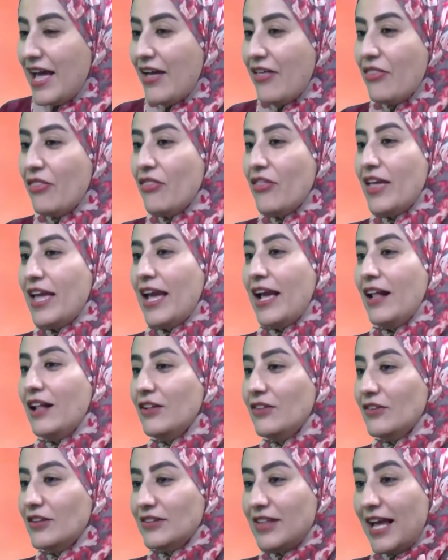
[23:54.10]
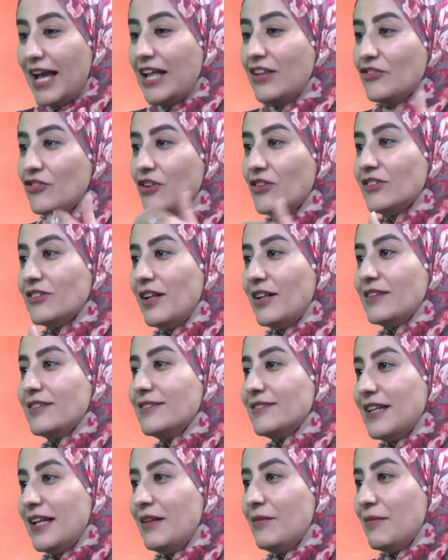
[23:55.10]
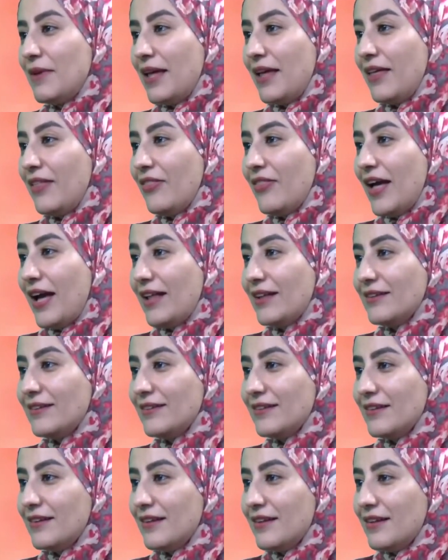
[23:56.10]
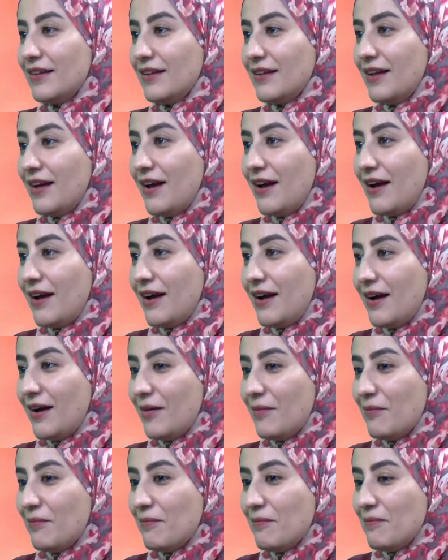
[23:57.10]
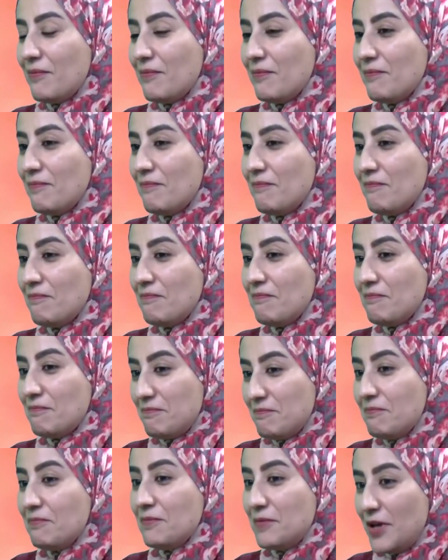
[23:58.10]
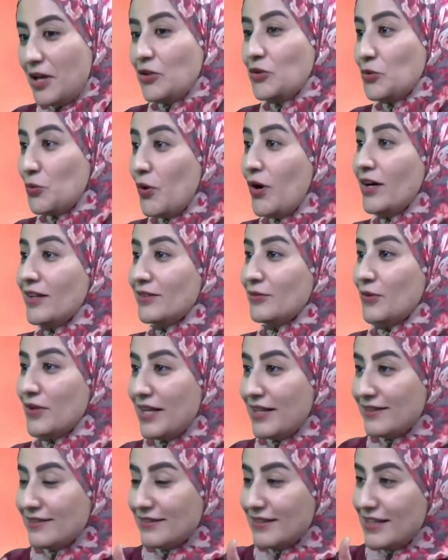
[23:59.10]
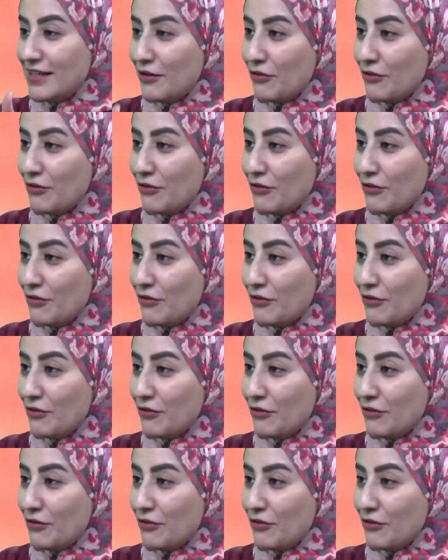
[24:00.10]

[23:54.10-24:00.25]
And the, el- the end results tell me that um, it works when it's